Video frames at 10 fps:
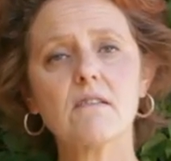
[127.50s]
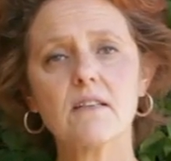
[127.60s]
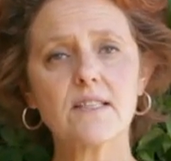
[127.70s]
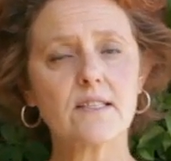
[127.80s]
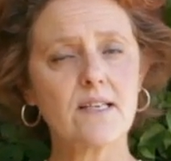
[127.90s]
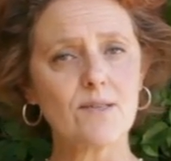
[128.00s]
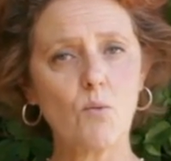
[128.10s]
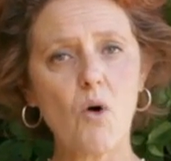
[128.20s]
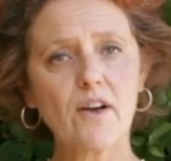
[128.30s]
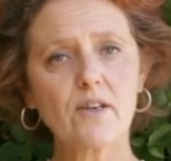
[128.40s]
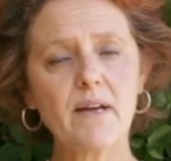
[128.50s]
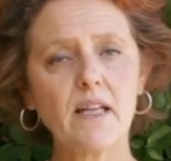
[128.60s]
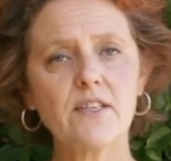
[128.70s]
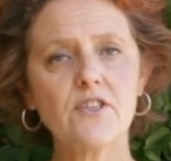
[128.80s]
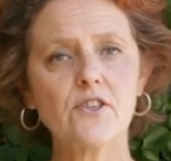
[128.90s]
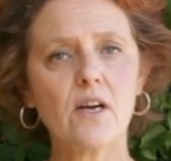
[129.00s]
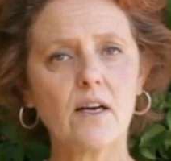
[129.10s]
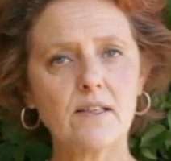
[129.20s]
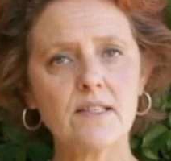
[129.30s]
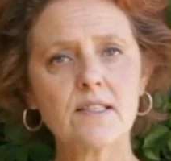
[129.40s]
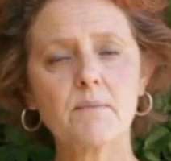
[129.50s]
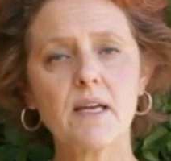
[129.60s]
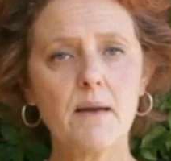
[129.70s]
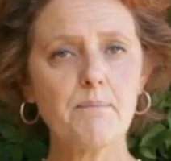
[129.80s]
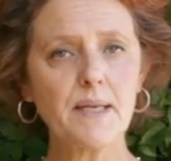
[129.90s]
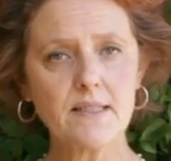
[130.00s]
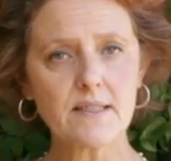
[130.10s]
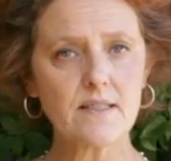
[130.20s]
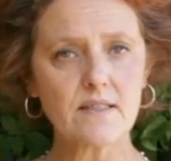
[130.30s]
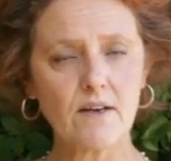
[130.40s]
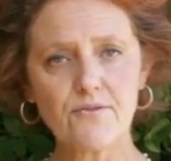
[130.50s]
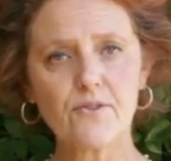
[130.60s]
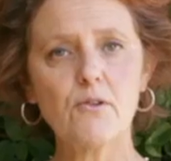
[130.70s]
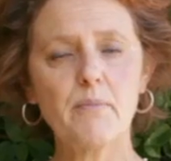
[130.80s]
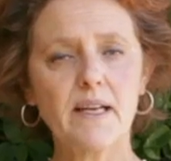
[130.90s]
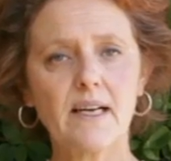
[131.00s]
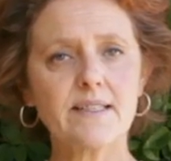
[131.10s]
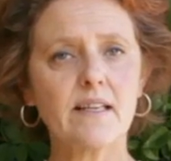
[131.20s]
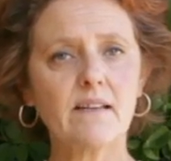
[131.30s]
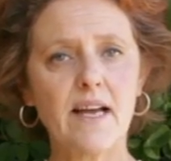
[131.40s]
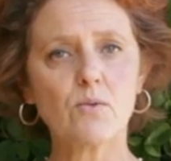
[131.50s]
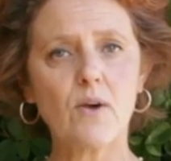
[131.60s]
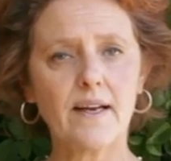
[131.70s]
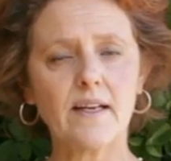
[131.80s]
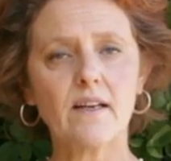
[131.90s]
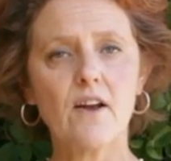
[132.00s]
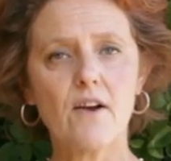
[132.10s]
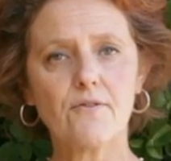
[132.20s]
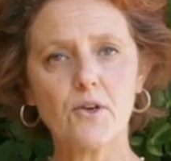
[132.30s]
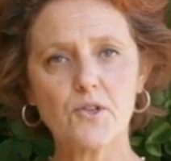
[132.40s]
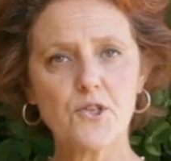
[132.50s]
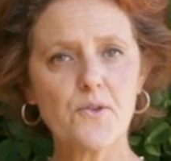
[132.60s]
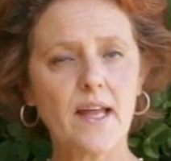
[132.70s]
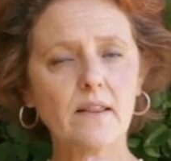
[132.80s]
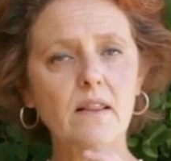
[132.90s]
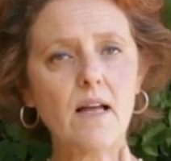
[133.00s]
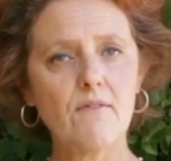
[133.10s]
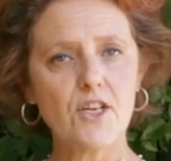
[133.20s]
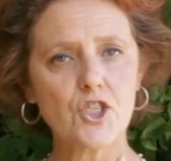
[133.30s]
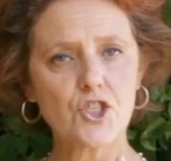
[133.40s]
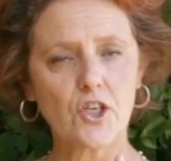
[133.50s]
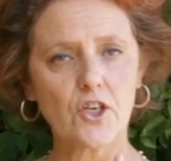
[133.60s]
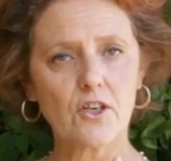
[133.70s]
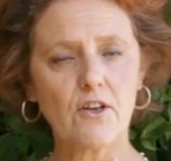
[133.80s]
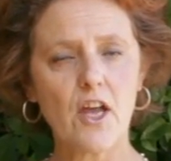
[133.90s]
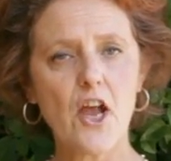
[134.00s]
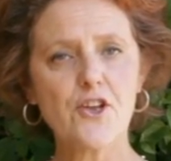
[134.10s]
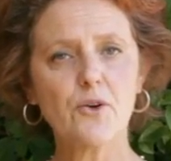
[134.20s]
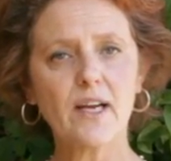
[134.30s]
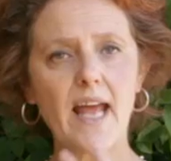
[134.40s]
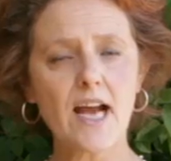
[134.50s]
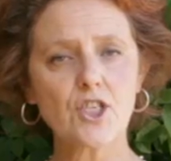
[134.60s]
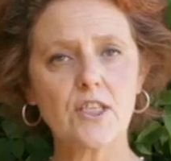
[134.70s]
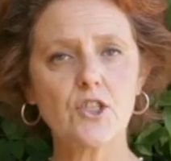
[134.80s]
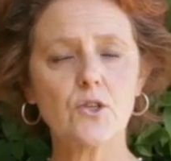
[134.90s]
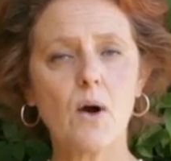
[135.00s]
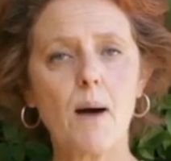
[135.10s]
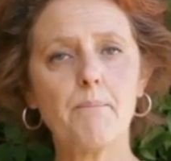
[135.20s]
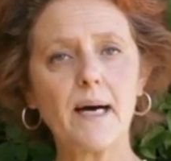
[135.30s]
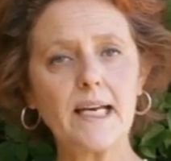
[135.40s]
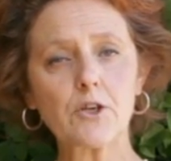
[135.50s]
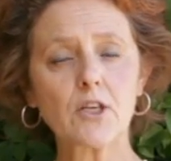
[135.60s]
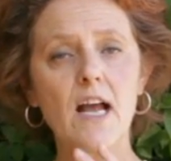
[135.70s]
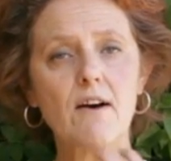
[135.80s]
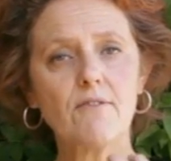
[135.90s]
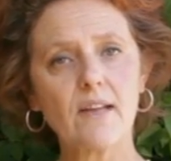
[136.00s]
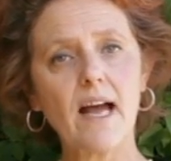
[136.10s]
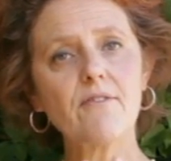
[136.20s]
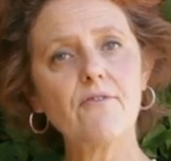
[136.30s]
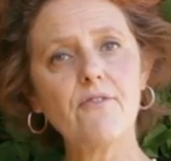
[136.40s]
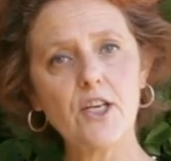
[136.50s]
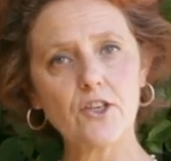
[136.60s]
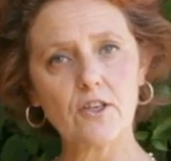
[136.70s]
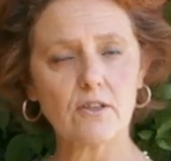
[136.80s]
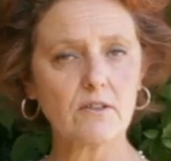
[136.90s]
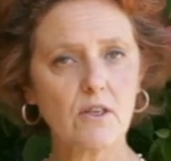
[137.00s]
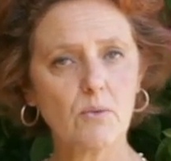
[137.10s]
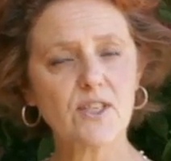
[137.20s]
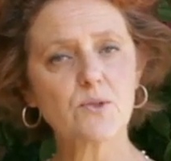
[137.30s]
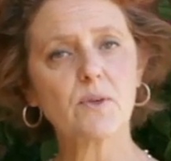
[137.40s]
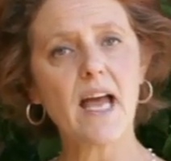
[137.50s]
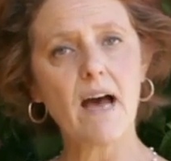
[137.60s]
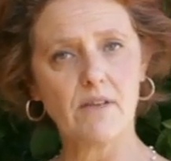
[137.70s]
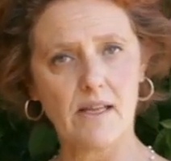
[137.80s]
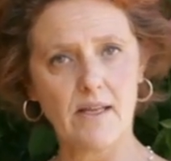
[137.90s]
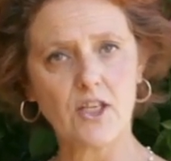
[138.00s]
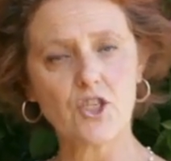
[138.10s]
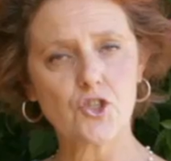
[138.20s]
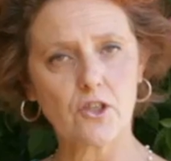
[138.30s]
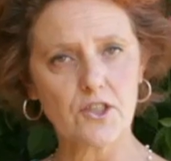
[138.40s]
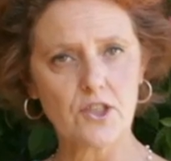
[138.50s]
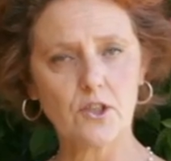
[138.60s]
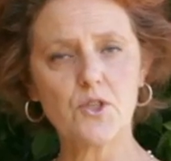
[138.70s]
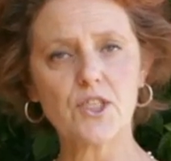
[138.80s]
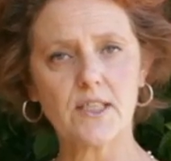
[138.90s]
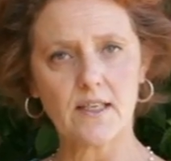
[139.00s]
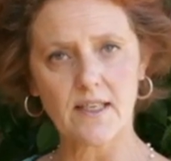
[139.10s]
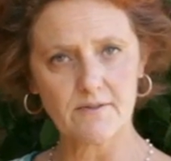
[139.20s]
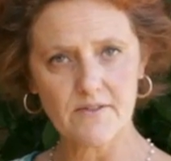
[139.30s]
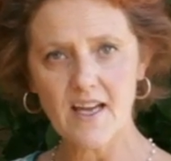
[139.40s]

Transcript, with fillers: or some watermelon in your garden, some pieces of fruit because they like rotting fruit too. They love the sugar. You can actually do a butterfly feeder, which would have like a sugar solution in it.